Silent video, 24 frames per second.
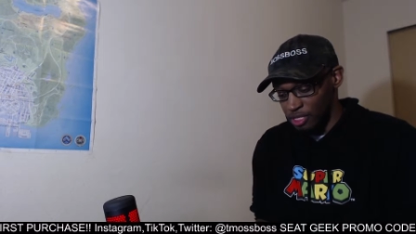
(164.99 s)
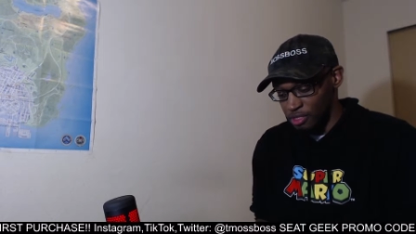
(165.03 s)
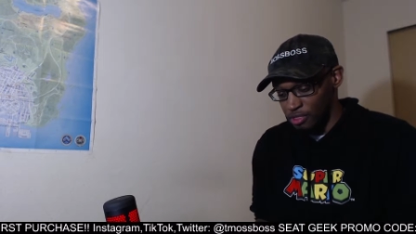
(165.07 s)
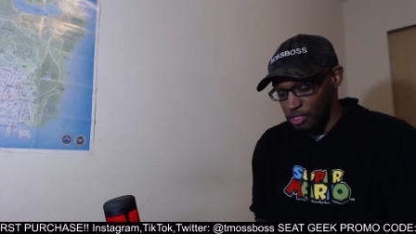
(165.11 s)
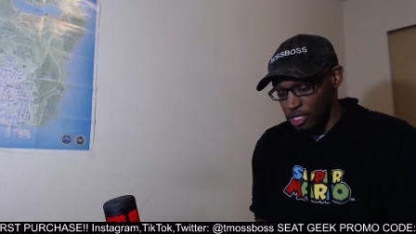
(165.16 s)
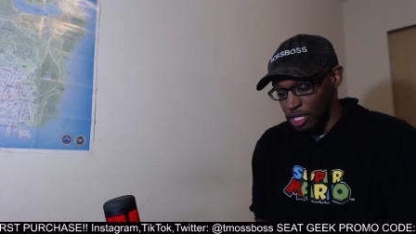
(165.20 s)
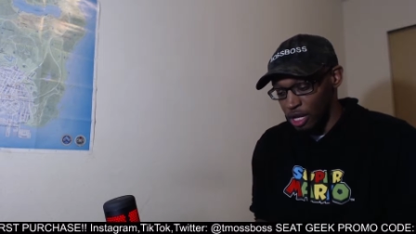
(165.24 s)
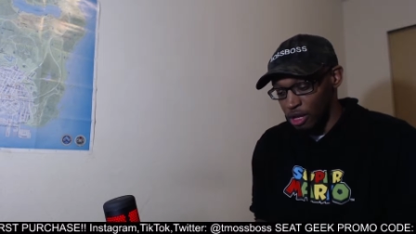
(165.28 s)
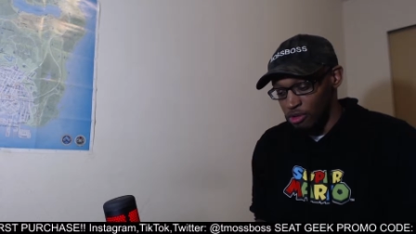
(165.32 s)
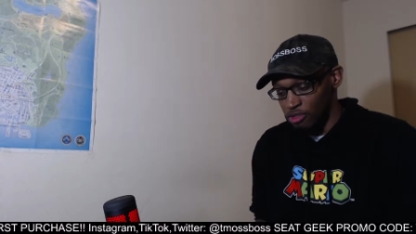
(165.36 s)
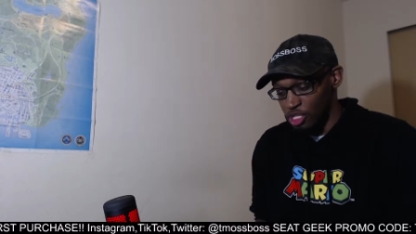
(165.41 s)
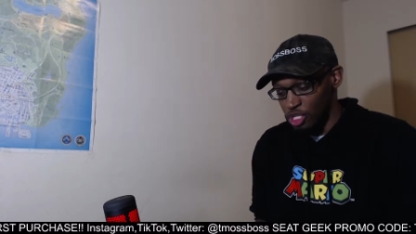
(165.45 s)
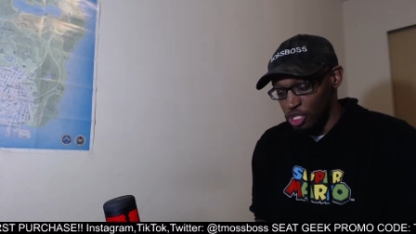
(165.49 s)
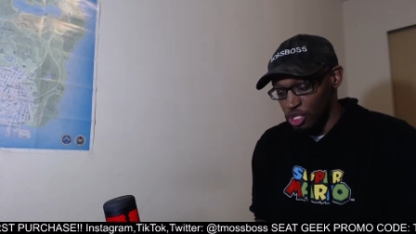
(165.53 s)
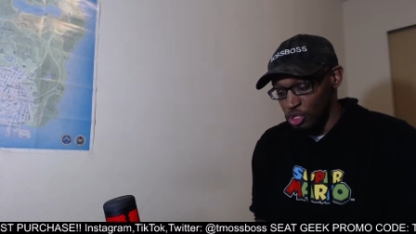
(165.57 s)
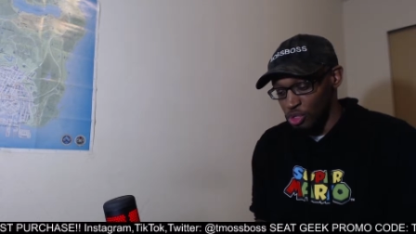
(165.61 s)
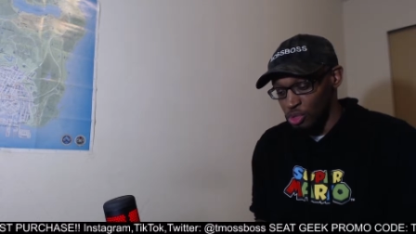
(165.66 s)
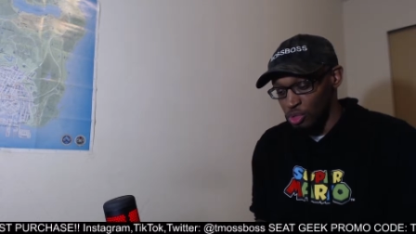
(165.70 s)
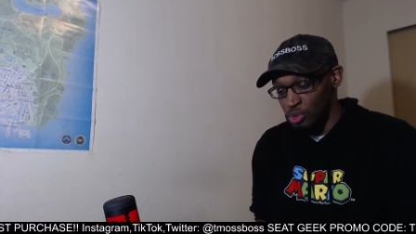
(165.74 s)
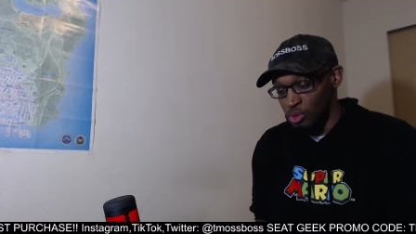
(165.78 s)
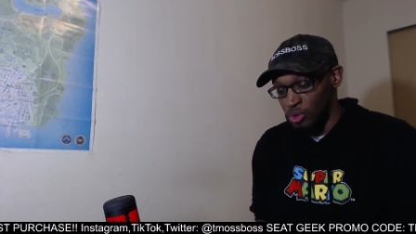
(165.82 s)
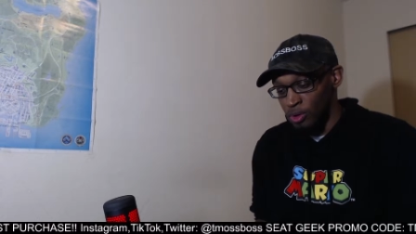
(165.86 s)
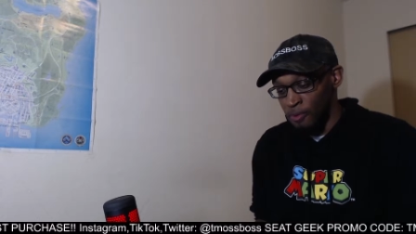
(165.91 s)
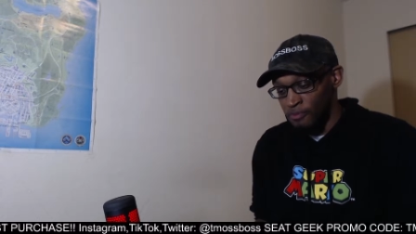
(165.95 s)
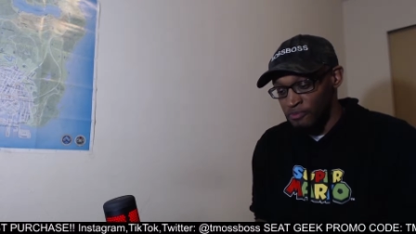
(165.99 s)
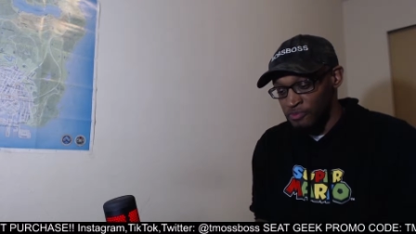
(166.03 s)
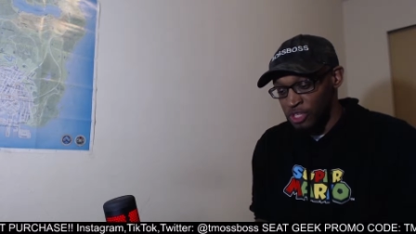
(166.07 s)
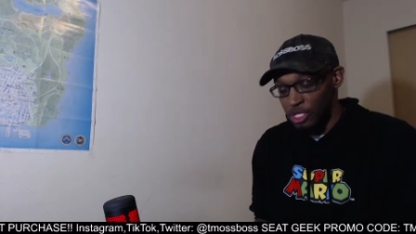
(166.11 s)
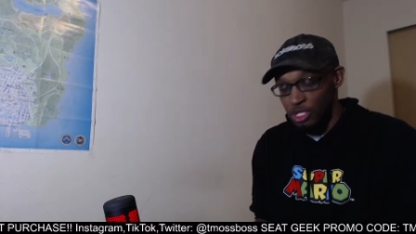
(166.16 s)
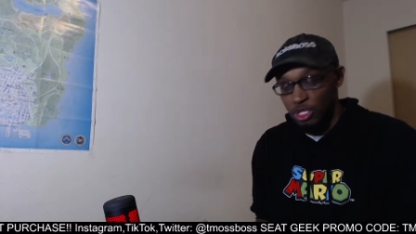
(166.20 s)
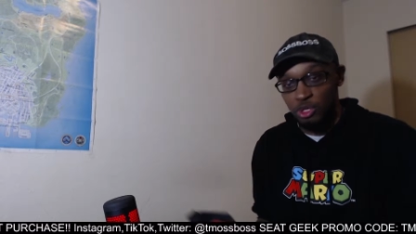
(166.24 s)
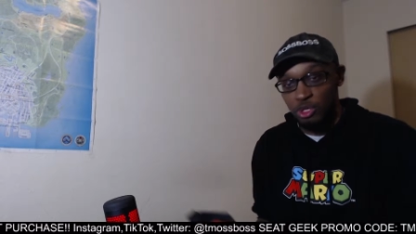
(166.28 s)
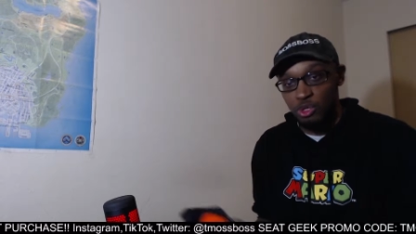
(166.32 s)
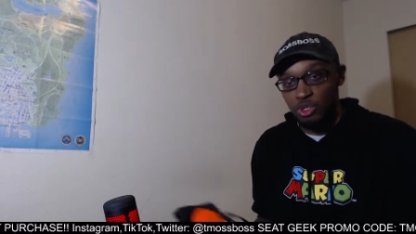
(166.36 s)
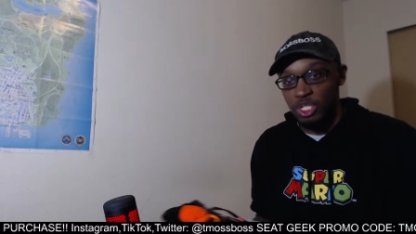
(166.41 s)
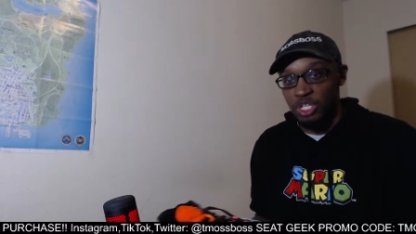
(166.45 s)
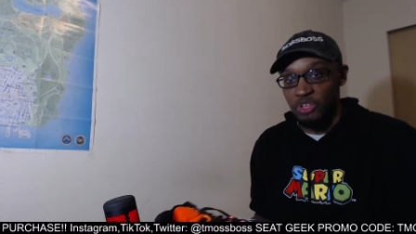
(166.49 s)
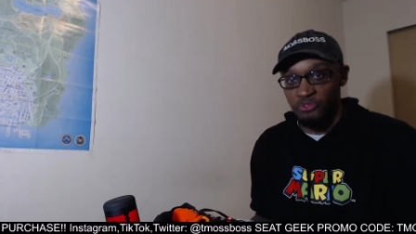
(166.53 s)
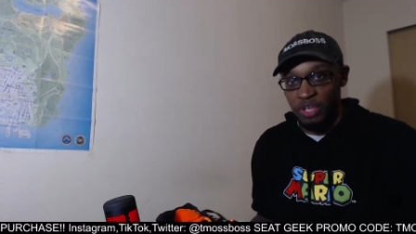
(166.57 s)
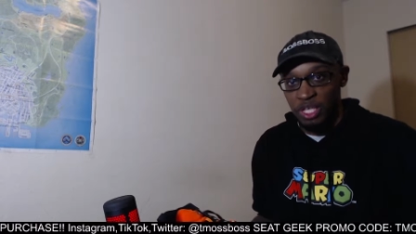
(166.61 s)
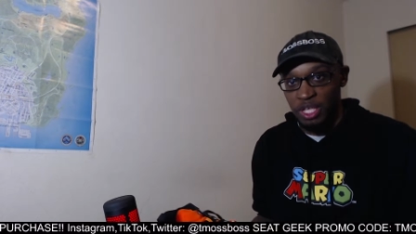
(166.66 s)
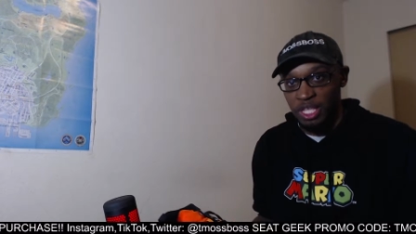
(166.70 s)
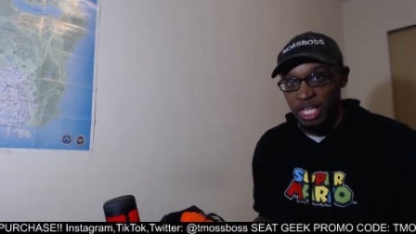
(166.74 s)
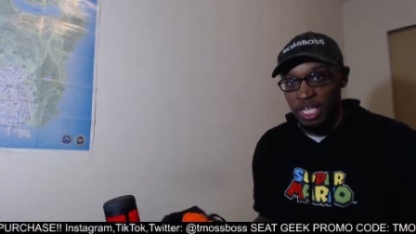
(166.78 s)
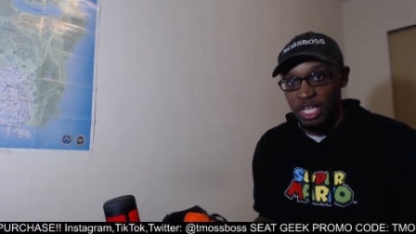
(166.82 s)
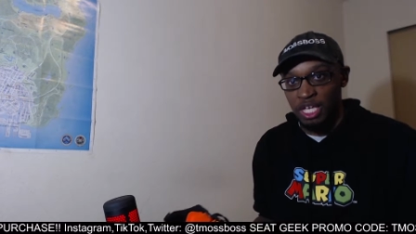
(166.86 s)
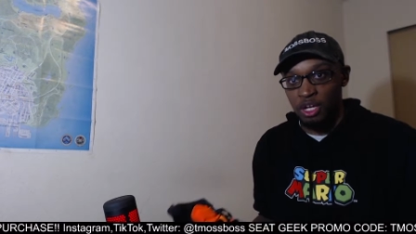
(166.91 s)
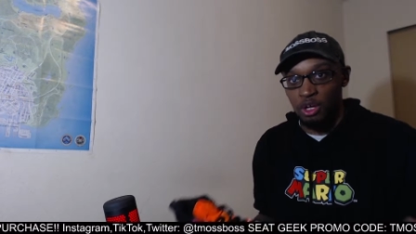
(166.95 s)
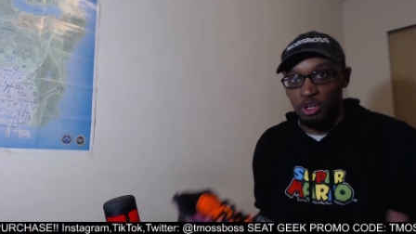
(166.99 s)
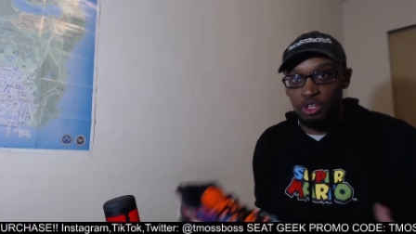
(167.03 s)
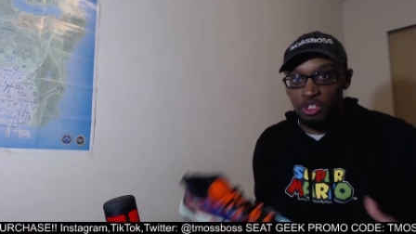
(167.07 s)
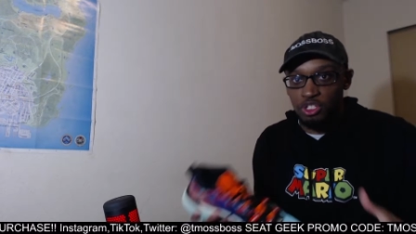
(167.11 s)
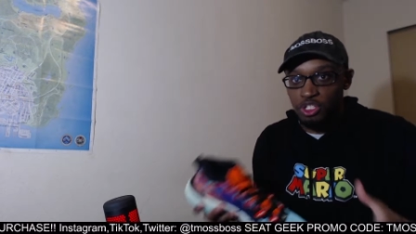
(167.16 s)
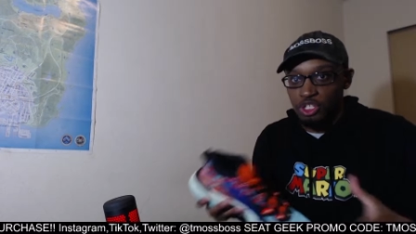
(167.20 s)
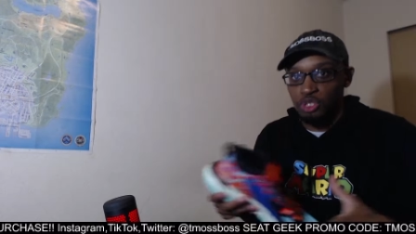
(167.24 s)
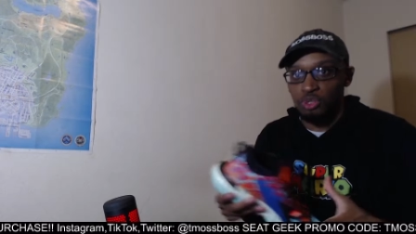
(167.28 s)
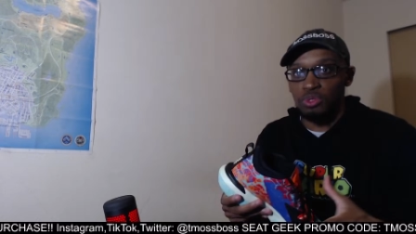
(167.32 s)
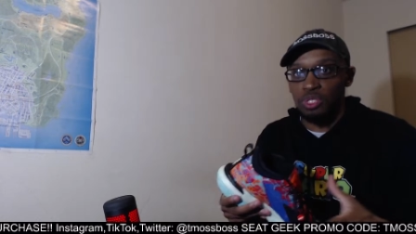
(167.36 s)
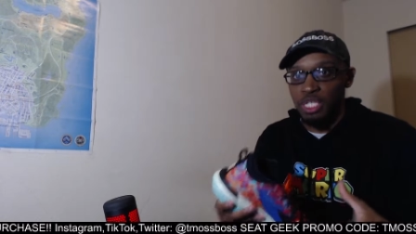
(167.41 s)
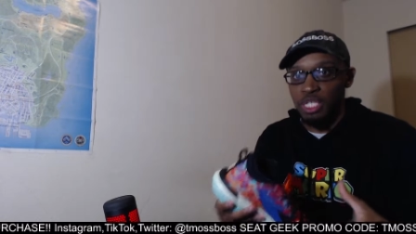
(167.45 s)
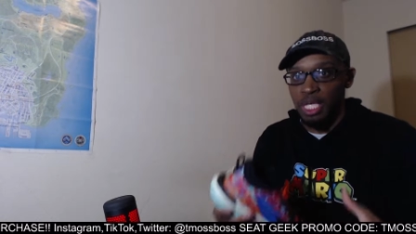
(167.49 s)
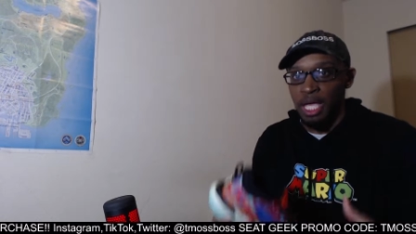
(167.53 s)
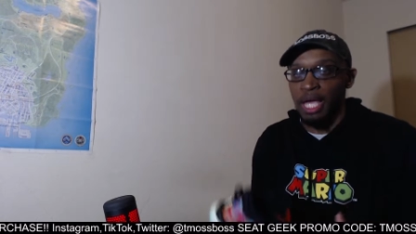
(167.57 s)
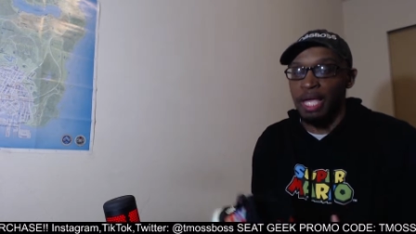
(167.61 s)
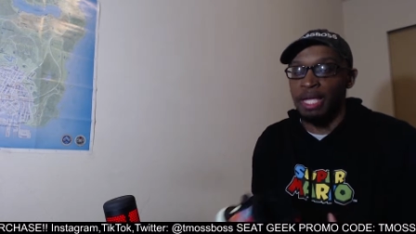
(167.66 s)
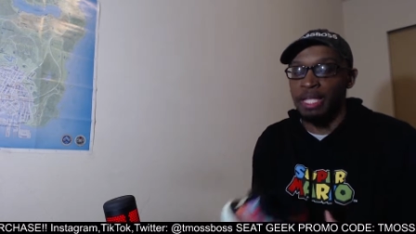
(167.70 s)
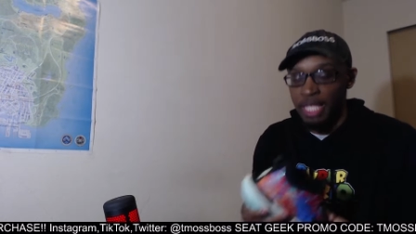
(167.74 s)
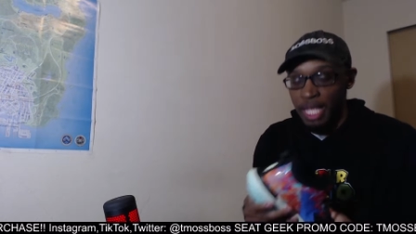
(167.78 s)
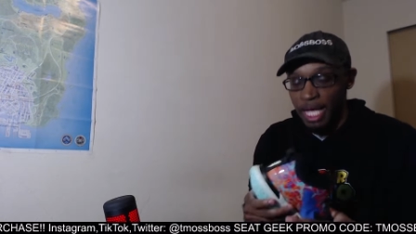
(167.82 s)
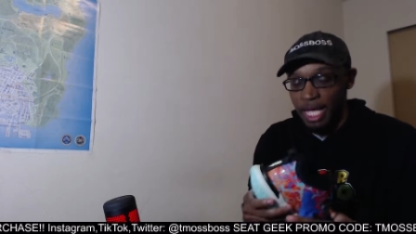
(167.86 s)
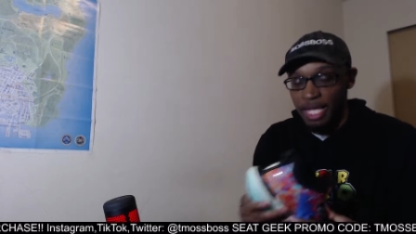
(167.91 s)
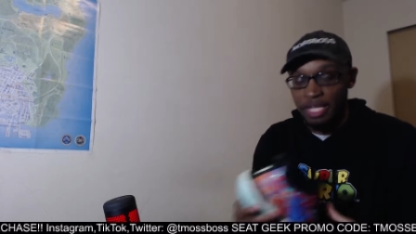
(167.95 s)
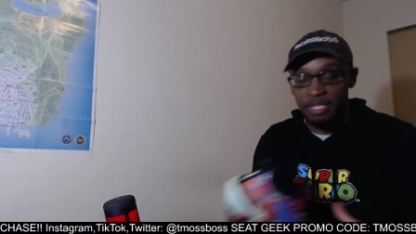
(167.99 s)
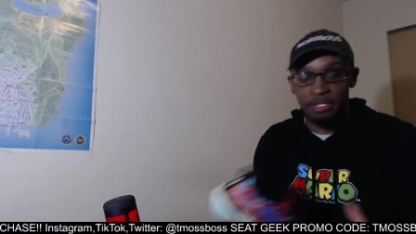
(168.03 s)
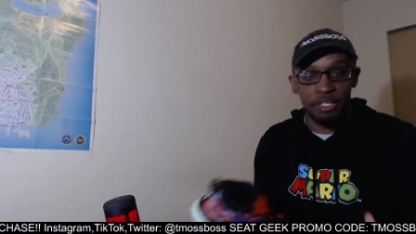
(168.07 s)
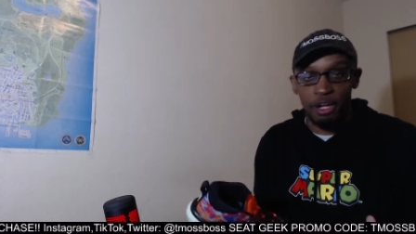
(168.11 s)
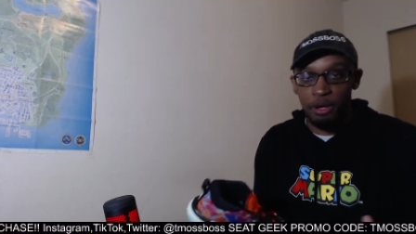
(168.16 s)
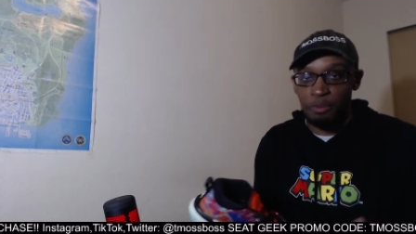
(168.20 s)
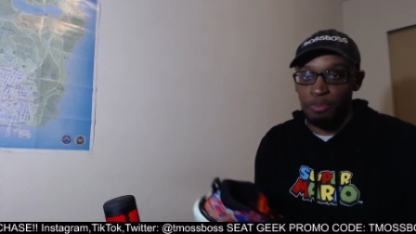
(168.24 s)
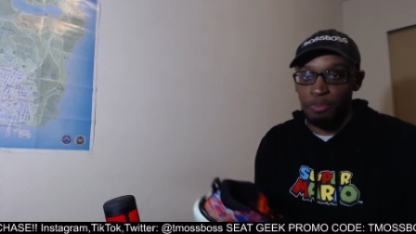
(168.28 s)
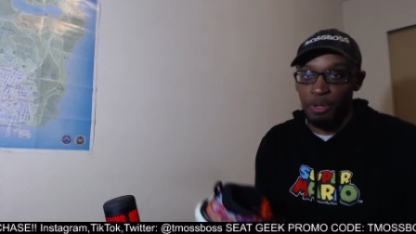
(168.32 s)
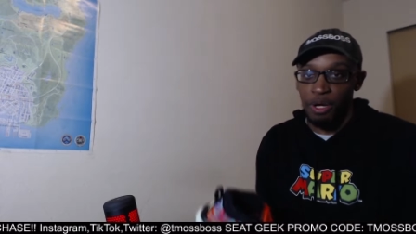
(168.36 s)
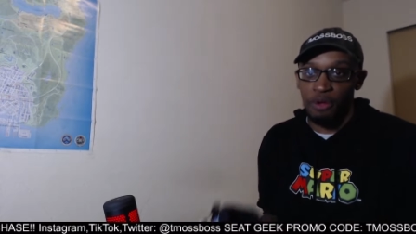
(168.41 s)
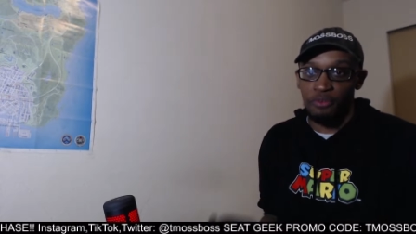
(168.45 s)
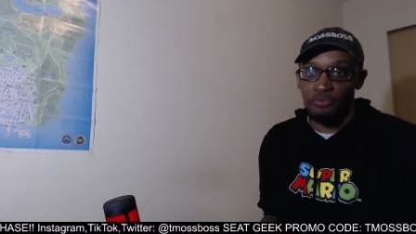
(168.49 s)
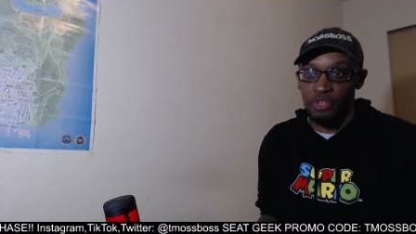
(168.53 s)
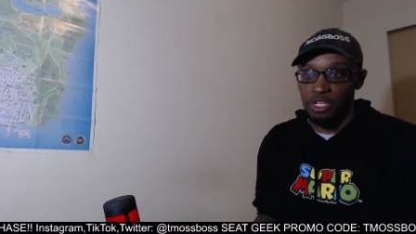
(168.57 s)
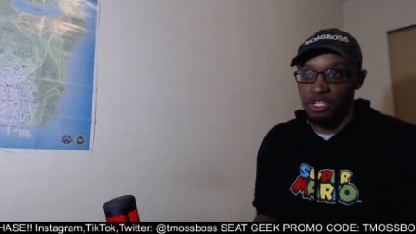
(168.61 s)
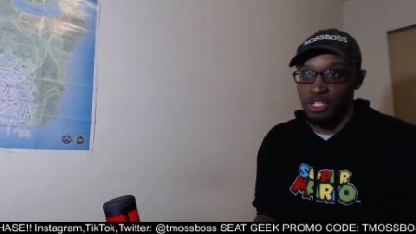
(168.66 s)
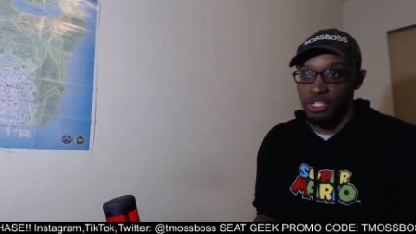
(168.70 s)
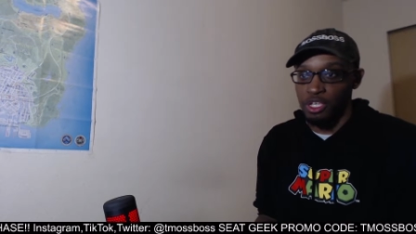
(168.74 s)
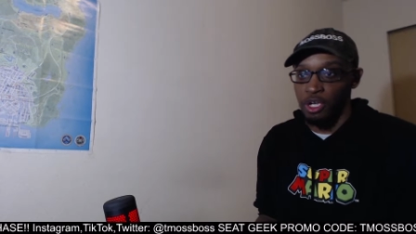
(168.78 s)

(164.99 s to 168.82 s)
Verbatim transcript: you know, too loose-fitting or too tight. Like, they're perfect.